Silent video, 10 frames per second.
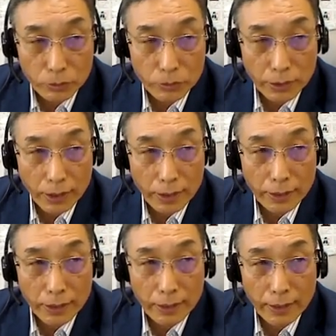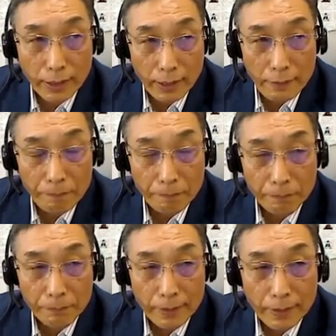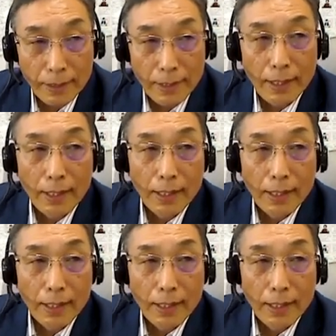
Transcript: And children take the initiative